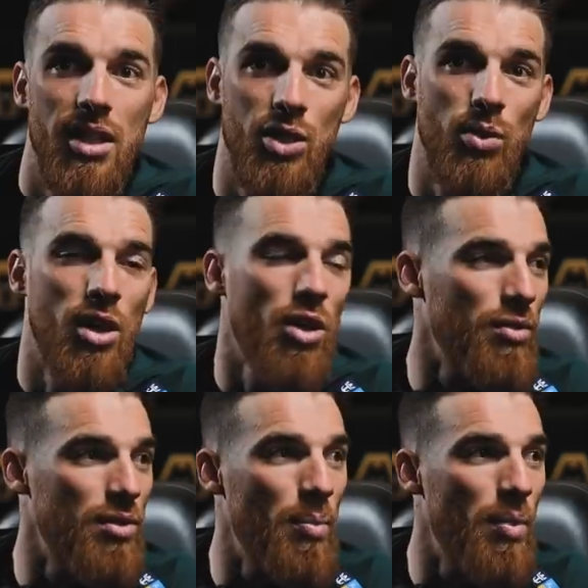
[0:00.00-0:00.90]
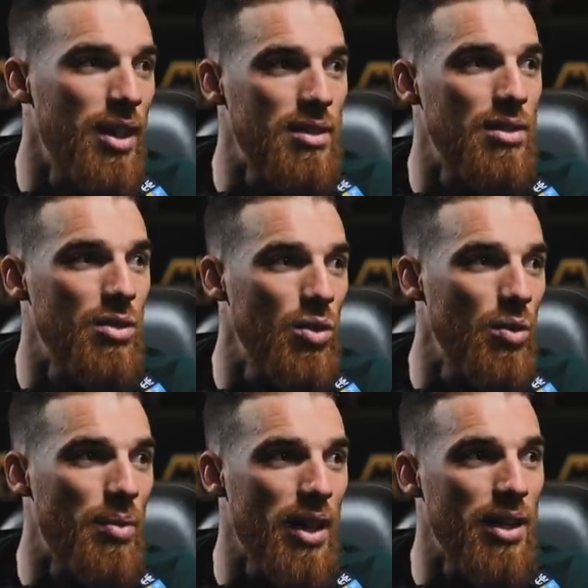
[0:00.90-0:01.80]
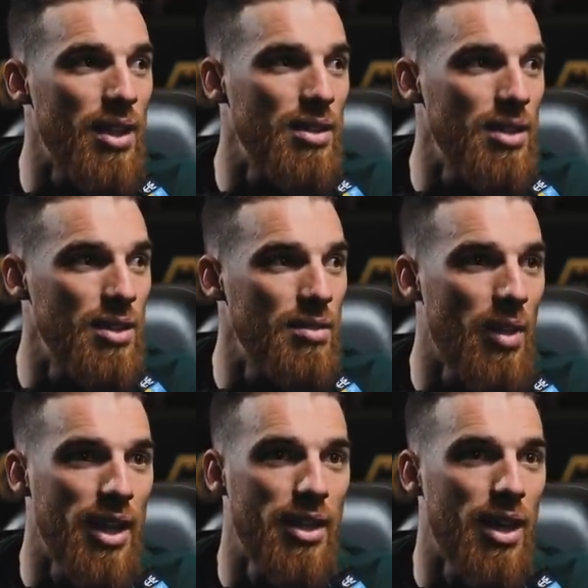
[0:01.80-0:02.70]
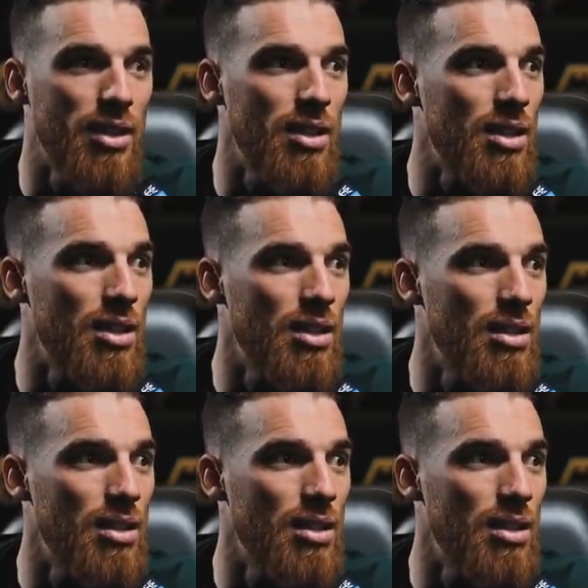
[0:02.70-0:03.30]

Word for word: it's one of the best group I had in my career,